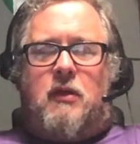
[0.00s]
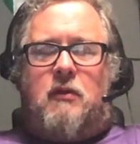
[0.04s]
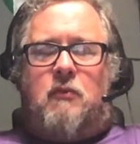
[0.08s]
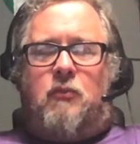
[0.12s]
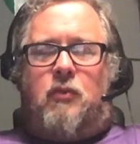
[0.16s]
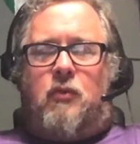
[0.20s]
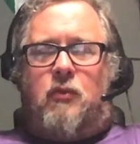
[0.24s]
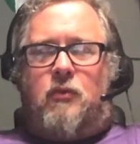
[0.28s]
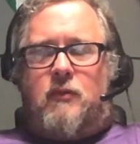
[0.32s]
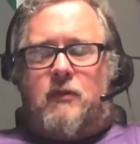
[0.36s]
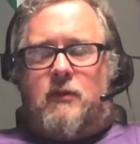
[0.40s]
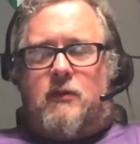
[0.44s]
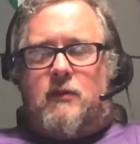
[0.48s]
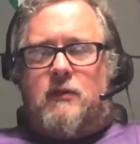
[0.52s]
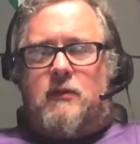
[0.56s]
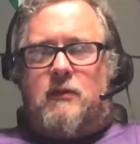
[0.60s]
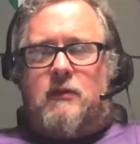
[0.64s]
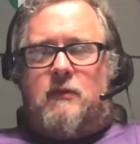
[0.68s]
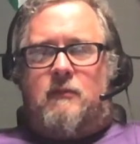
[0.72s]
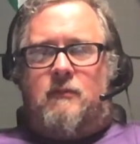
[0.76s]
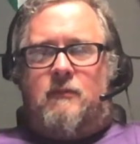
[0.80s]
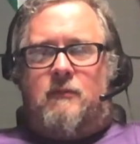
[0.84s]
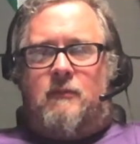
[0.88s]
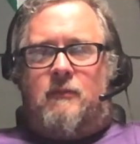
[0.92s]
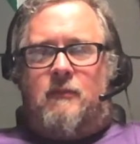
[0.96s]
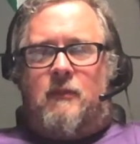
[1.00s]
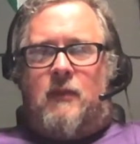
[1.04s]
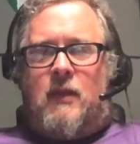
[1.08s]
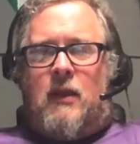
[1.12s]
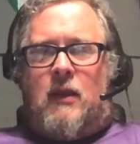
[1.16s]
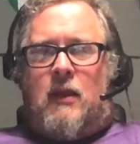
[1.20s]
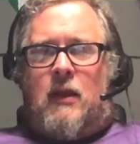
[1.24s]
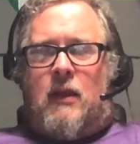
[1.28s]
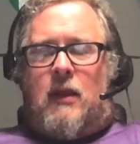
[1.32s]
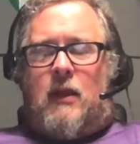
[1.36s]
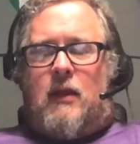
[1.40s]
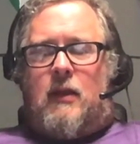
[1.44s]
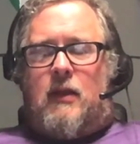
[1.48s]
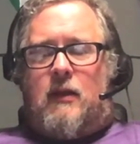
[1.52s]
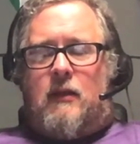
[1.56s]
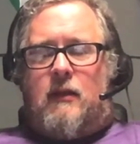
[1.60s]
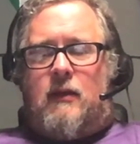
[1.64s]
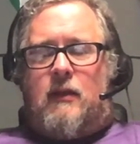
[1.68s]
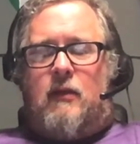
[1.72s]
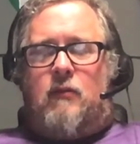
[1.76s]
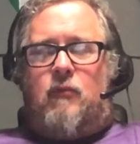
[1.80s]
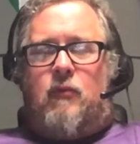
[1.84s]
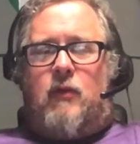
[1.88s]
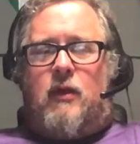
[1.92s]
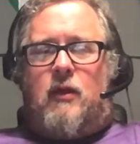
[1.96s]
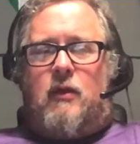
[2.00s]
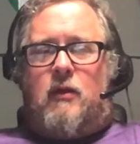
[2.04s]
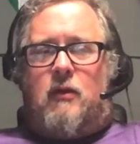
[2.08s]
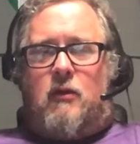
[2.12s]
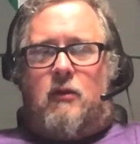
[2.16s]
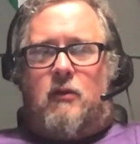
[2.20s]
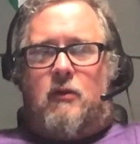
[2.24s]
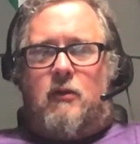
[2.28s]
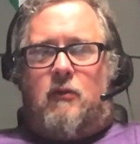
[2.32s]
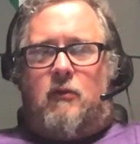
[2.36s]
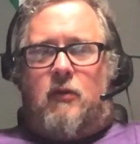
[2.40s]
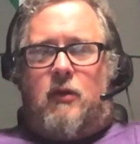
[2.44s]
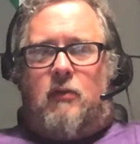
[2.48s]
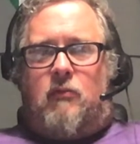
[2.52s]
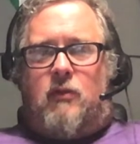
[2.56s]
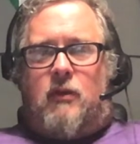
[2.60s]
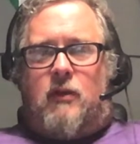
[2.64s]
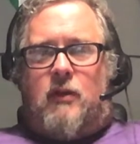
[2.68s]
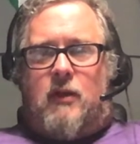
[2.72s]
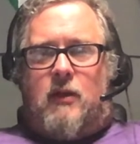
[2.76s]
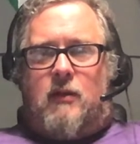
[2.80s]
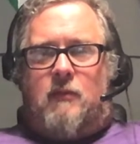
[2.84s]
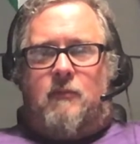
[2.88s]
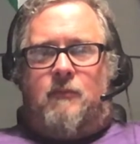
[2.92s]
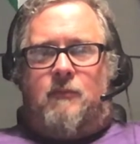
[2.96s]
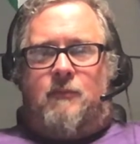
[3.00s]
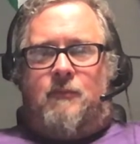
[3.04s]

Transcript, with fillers: important, and I think we could all agree with that.